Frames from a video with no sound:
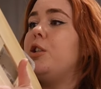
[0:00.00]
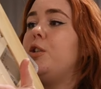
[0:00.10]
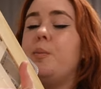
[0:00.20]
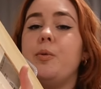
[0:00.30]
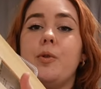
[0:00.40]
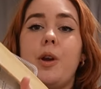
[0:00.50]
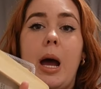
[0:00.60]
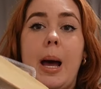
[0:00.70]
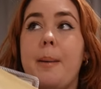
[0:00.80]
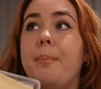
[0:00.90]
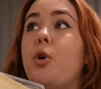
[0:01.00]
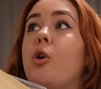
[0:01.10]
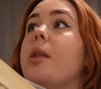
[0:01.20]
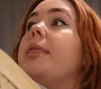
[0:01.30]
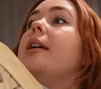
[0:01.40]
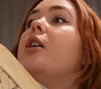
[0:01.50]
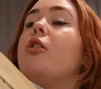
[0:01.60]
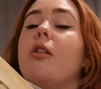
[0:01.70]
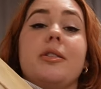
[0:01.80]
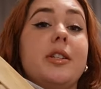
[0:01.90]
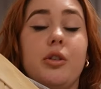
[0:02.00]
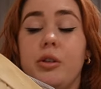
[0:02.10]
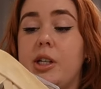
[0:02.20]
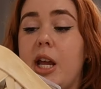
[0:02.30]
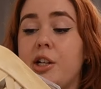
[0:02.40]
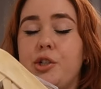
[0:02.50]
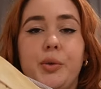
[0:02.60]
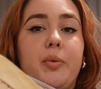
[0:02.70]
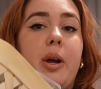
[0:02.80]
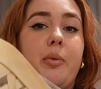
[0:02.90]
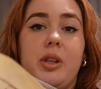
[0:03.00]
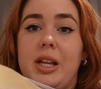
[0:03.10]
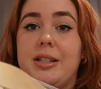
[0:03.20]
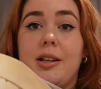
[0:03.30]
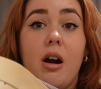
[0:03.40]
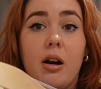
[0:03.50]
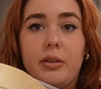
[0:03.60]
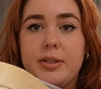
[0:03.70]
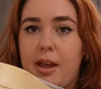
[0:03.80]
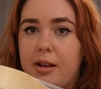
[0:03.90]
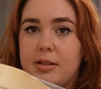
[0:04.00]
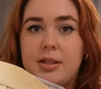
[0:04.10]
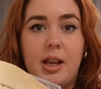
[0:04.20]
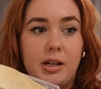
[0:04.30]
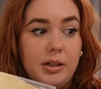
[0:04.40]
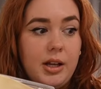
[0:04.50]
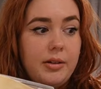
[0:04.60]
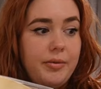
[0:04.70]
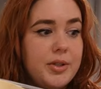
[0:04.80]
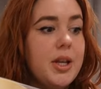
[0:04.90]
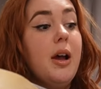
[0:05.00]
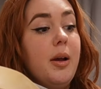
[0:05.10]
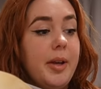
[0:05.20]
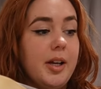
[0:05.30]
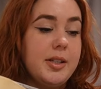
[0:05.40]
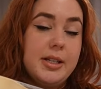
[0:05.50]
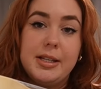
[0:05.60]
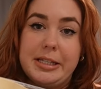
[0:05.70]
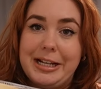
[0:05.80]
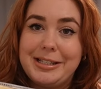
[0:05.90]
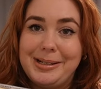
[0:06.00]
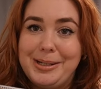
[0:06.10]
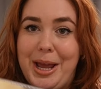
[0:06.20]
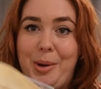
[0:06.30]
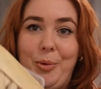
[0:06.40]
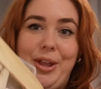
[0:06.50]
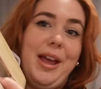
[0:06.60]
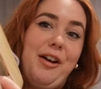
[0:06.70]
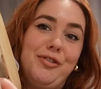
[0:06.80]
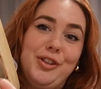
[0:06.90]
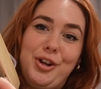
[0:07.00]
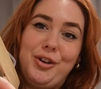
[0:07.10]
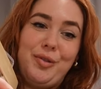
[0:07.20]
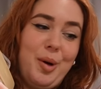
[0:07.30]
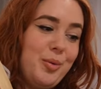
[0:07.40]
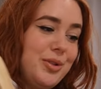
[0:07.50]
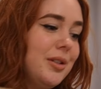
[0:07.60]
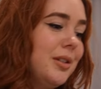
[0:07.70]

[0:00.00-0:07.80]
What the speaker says: to put up on the closet on the entryway with like scarves out and gloves, because this is Iceland and we have a lot of those.